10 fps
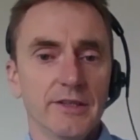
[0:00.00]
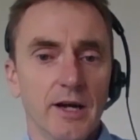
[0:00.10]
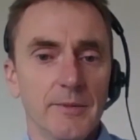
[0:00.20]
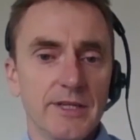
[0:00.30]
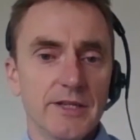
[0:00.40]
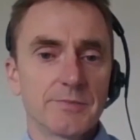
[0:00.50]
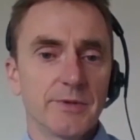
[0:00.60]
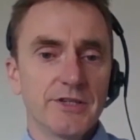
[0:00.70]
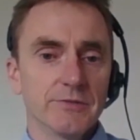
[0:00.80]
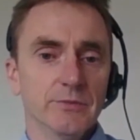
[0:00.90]
I mean, the
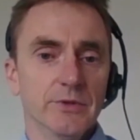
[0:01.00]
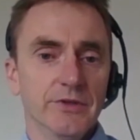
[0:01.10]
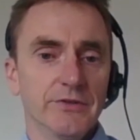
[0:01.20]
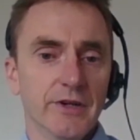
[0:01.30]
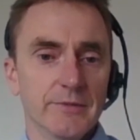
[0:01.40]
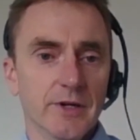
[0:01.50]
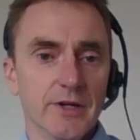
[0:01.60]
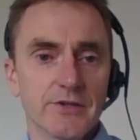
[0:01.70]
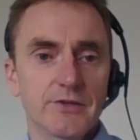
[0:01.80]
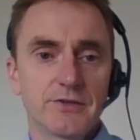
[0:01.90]
inspiration was very
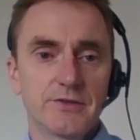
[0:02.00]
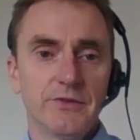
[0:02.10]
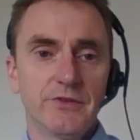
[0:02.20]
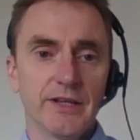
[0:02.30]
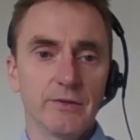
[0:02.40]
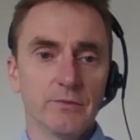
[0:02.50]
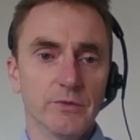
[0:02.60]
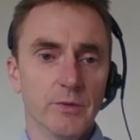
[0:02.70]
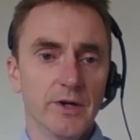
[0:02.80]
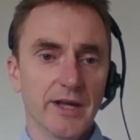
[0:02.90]
much seeing
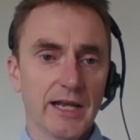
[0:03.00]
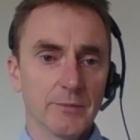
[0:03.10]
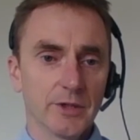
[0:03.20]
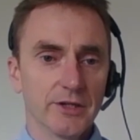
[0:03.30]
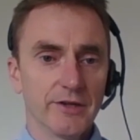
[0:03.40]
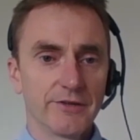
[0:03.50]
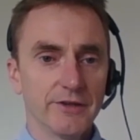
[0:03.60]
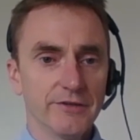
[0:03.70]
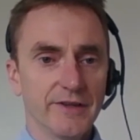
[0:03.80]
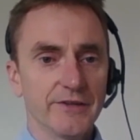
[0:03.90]
the work that Ellen
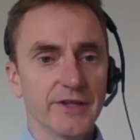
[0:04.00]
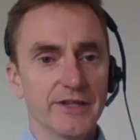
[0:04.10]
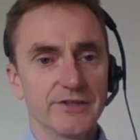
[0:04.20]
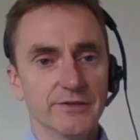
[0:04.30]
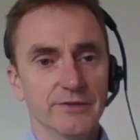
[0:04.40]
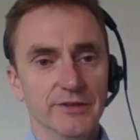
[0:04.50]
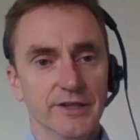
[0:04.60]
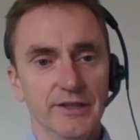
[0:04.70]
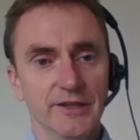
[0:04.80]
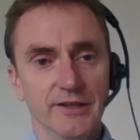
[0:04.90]
MacArthur Foundation
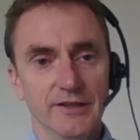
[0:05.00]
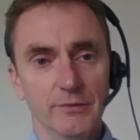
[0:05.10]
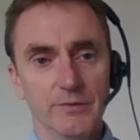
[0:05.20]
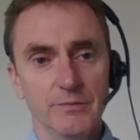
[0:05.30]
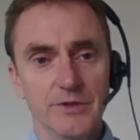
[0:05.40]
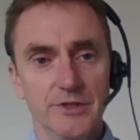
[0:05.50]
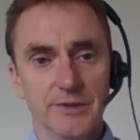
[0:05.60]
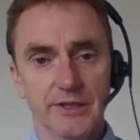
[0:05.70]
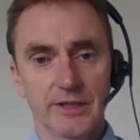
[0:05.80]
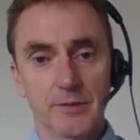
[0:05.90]
were
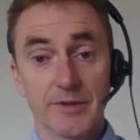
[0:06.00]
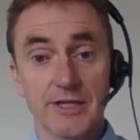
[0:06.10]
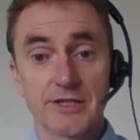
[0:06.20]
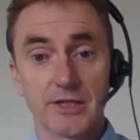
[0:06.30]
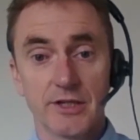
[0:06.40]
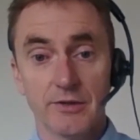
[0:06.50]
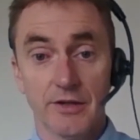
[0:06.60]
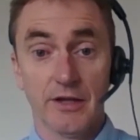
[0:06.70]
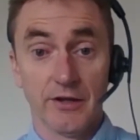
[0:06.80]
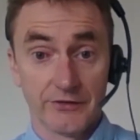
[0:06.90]
doing a couple of years ago,
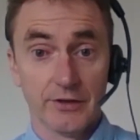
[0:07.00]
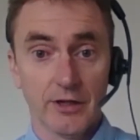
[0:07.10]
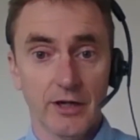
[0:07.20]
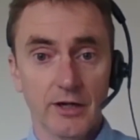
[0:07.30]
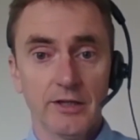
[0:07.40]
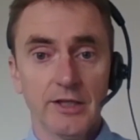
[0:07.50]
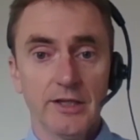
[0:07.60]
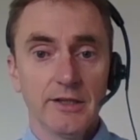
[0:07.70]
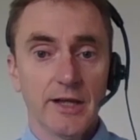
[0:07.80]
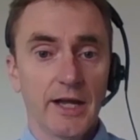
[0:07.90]
and still are,
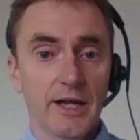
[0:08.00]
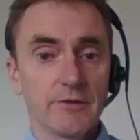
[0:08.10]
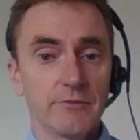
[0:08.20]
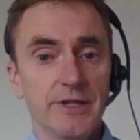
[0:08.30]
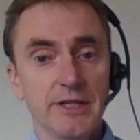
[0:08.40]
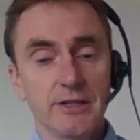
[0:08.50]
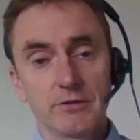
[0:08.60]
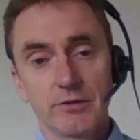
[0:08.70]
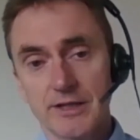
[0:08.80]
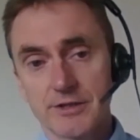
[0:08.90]
and reading
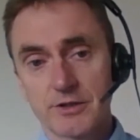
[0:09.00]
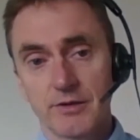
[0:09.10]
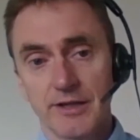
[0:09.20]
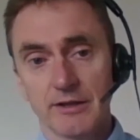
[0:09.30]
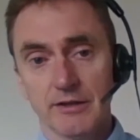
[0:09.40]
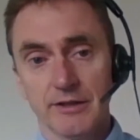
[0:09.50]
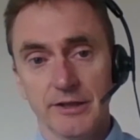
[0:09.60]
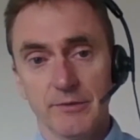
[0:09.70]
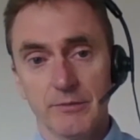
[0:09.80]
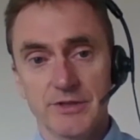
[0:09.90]
Cradle to
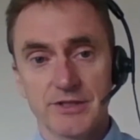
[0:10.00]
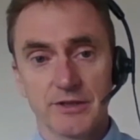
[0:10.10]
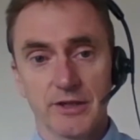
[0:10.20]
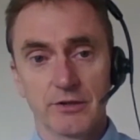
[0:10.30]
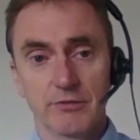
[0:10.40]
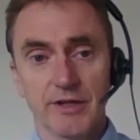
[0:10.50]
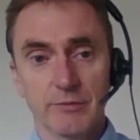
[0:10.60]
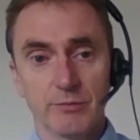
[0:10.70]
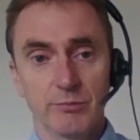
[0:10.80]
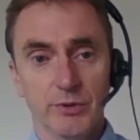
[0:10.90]
Cradle, which is a
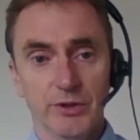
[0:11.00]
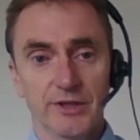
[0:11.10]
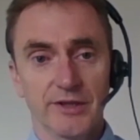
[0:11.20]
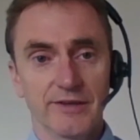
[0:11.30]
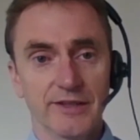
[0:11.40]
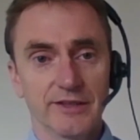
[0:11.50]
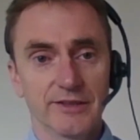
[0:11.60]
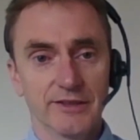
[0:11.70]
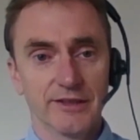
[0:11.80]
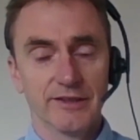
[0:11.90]
great book, I think.
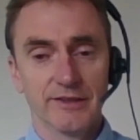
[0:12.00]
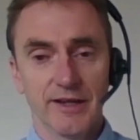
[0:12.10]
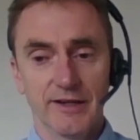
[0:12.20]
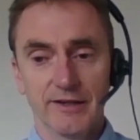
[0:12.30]
And